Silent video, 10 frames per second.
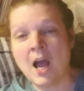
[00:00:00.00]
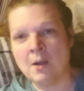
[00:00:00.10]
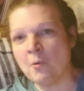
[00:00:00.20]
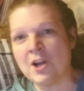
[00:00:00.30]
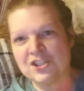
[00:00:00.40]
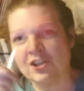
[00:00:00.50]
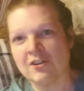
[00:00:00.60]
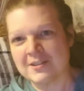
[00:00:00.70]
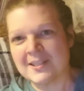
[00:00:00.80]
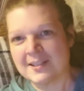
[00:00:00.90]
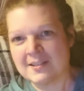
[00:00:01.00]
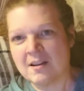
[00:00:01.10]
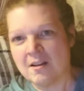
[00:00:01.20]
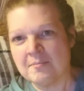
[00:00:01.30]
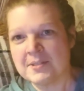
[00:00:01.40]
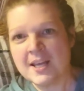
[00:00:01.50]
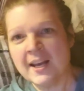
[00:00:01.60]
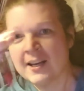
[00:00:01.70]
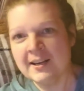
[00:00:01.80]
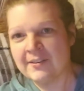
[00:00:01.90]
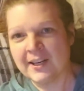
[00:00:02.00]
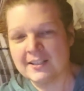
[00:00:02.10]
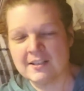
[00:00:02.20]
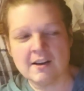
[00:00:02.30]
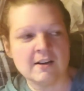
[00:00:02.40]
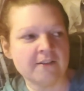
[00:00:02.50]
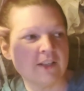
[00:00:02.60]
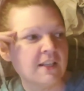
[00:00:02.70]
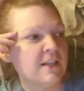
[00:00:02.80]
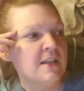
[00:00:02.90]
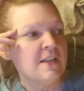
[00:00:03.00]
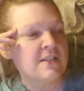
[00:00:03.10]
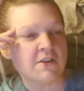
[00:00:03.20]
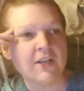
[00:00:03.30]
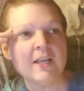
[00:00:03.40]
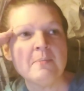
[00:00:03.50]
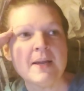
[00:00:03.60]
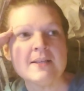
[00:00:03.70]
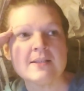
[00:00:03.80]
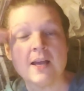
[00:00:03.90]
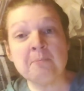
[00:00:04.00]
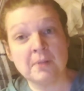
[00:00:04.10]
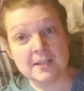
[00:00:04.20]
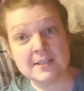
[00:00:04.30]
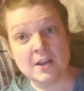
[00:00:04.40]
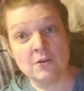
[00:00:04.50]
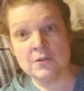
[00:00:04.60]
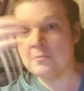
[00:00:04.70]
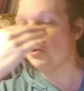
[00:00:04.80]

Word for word: I watch it all six times, and I never get tired of it. So he based, plus I own the